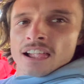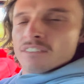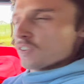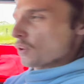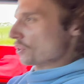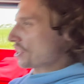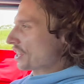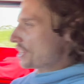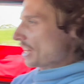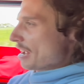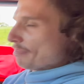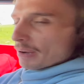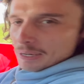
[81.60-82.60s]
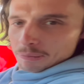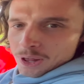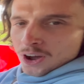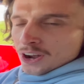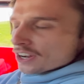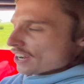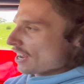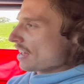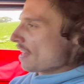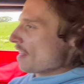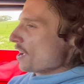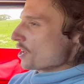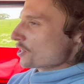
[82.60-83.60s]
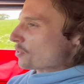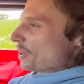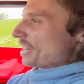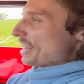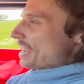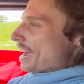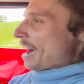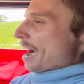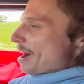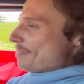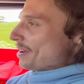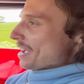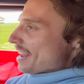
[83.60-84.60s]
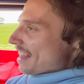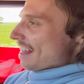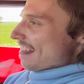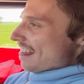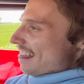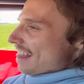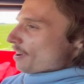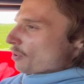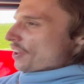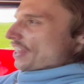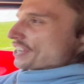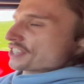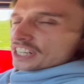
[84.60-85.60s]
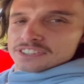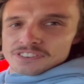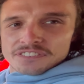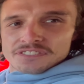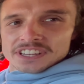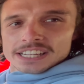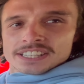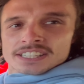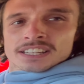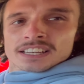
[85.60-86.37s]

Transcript: 468 big block. What are they, 650s?